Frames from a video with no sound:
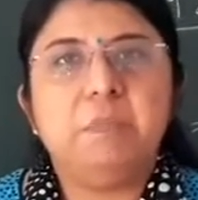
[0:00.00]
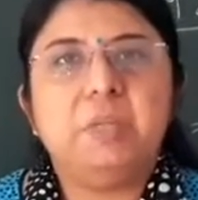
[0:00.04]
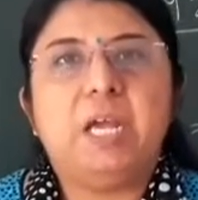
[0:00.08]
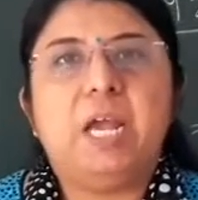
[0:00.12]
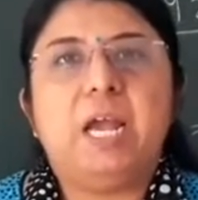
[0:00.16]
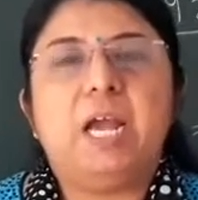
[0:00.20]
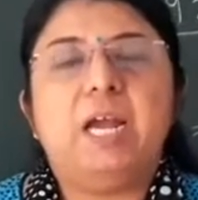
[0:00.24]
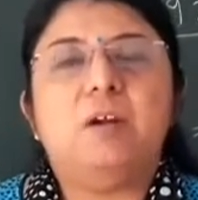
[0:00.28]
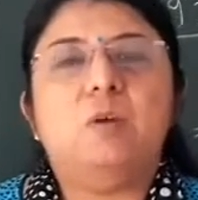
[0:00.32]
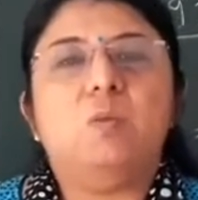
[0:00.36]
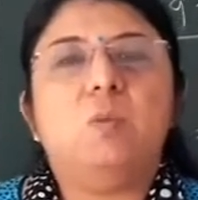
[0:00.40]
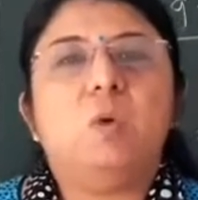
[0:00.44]

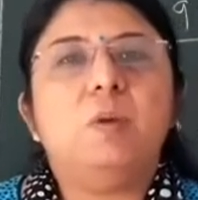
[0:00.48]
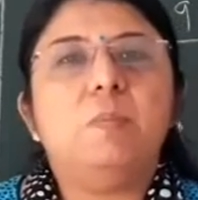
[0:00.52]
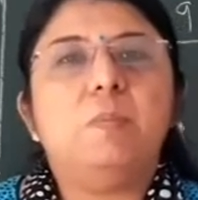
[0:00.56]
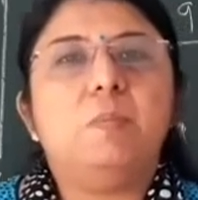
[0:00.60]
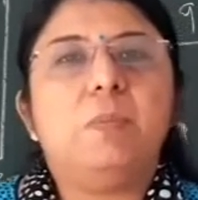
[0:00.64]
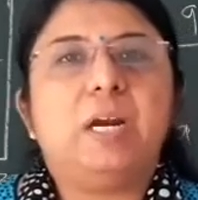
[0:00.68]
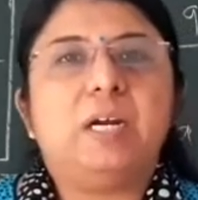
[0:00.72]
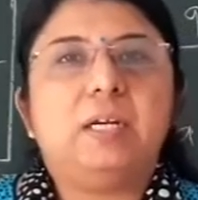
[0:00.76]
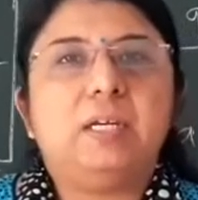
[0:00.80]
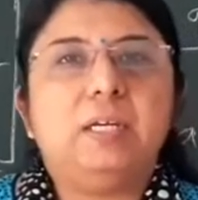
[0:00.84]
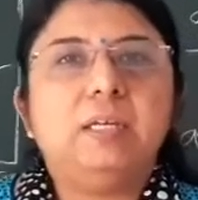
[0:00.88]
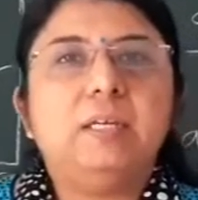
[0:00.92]
and one
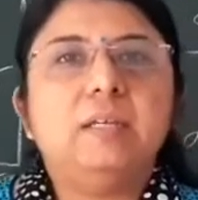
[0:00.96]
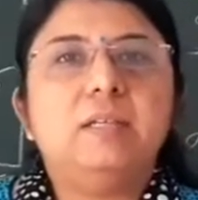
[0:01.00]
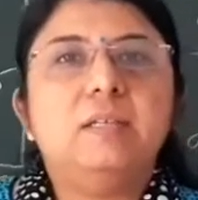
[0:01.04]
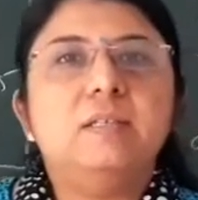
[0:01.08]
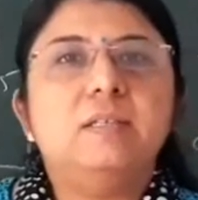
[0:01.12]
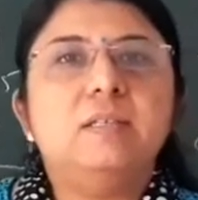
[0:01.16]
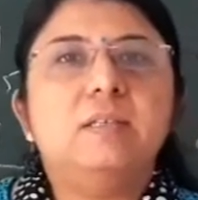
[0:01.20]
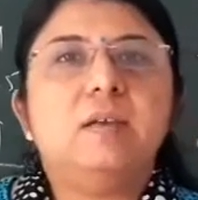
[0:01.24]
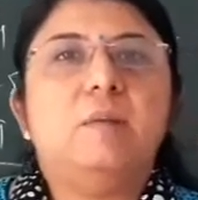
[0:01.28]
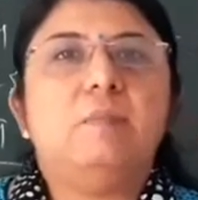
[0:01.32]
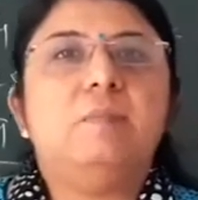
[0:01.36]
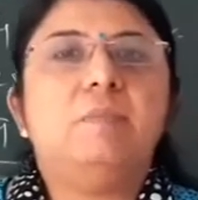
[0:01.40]
practical
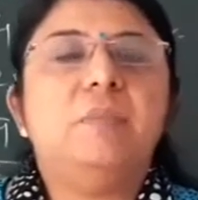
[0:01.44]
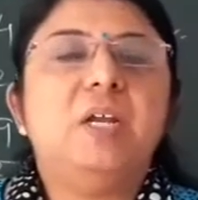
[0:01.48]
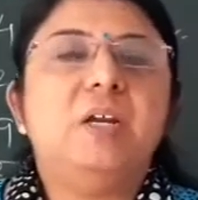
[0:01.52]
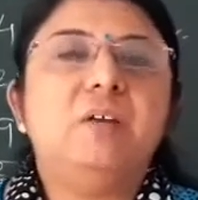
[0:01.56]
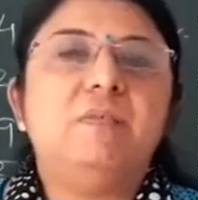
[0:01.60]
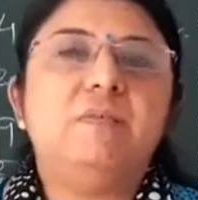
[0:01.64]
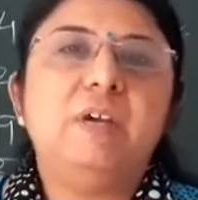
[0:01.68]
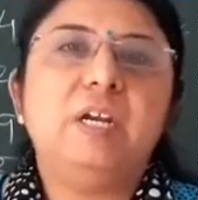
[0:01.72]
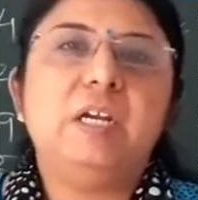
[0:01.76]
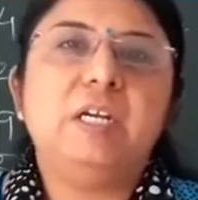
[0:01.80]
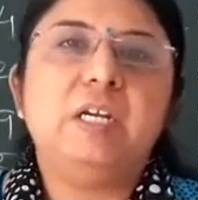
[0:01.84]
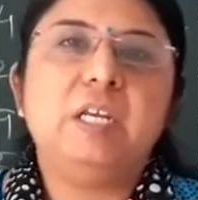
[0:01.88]
sum that
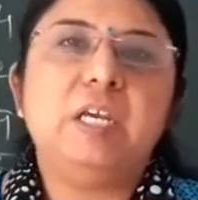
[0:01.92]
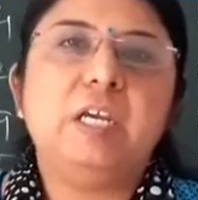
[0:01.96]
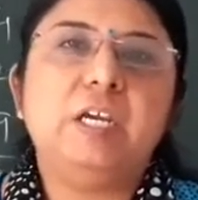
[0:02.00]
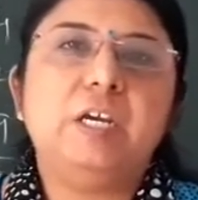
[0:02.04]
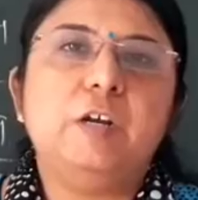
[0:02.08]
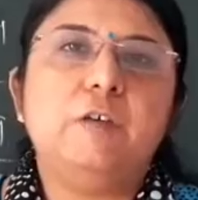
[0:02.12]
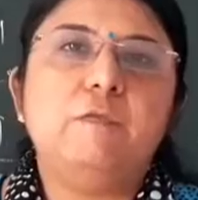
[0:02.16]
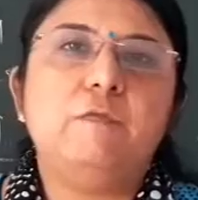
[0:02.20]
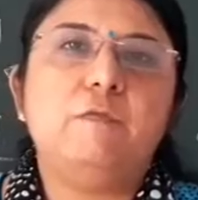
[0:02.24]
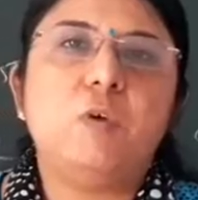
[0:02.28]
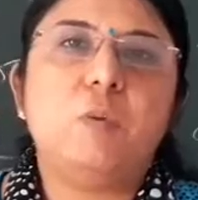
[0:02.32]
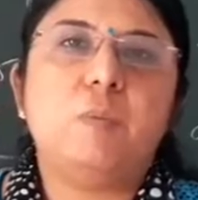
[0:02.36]
we had
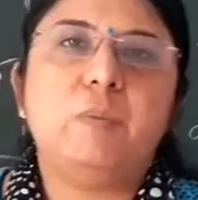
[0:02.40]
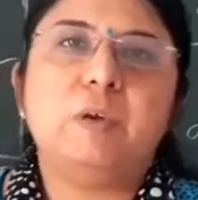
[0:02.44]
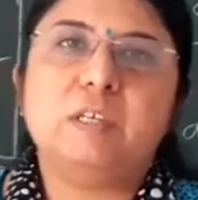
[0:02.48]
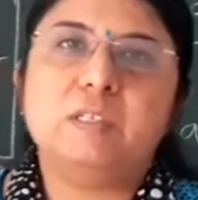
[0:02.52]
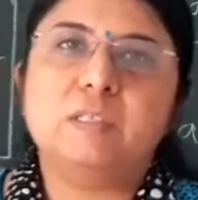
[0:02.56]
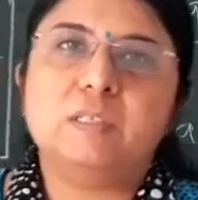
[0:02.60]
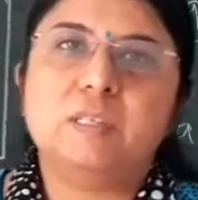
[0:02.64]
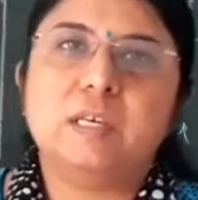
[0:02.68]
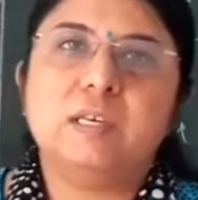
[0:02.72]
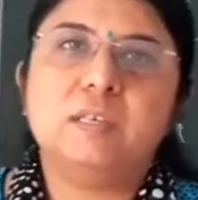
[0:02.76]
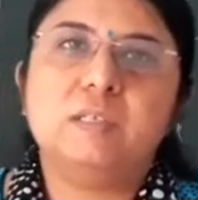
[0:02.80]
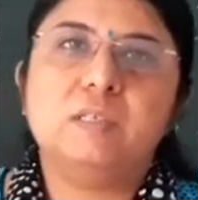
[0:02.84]
taken from
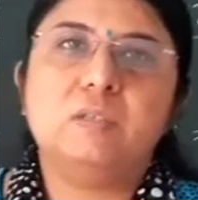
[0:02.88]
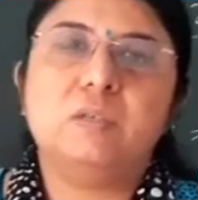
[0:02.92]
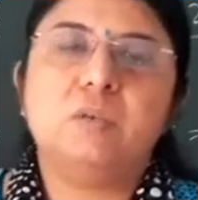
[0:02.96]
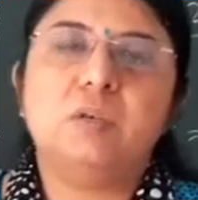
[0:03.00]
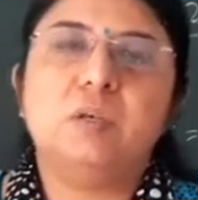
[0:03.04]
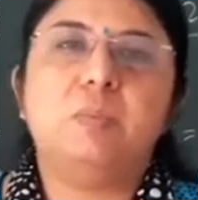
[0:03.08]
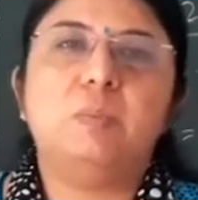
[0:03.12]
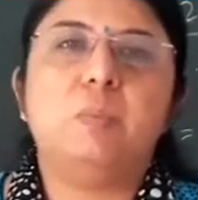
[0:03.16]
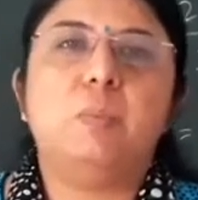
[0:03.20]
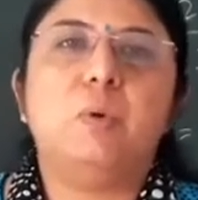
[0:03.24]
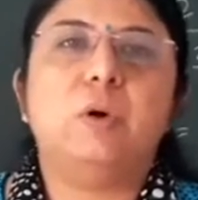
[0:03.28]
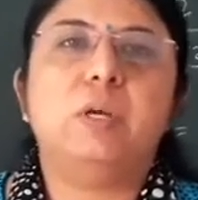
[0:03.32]
exercise
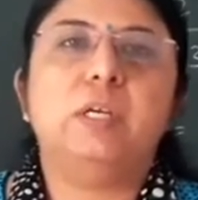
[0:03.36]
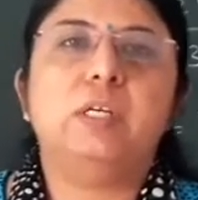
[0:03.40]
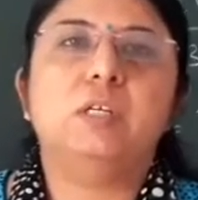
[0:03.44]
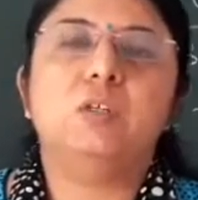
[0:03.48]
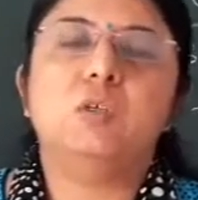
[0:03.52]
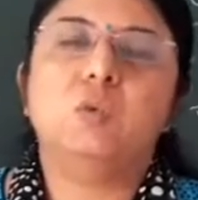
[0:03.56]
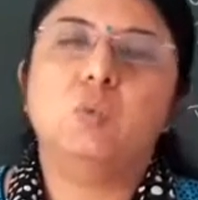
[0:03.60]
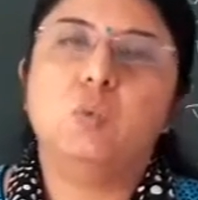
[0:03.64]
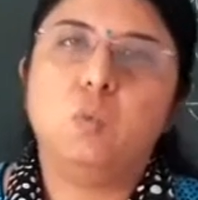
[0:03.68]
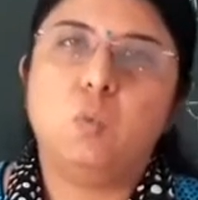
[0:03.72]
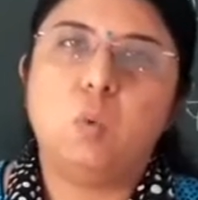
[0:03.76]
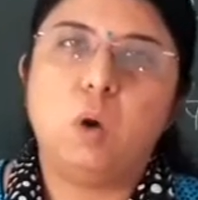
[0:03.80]

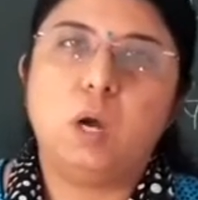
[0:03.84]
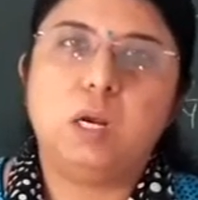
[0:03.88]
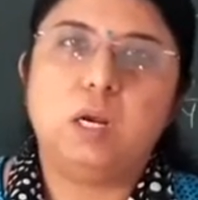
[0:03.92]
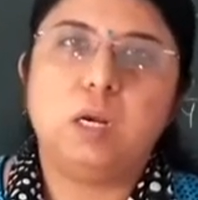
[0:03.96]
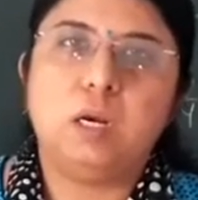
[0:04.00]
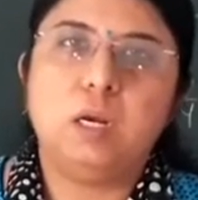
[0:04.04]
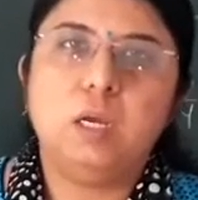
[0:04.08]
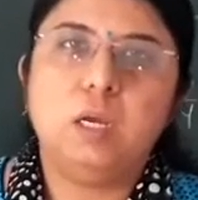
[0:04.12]
3.1.